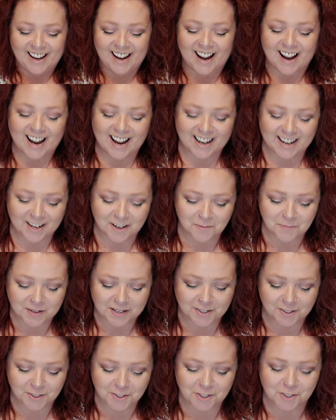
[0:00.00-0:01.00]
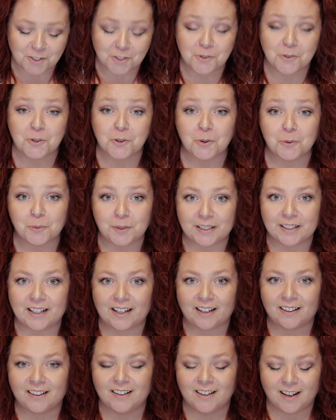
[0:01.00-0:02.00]
I am here to do your
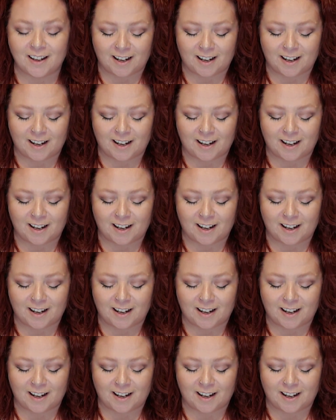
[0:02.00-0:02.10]
reading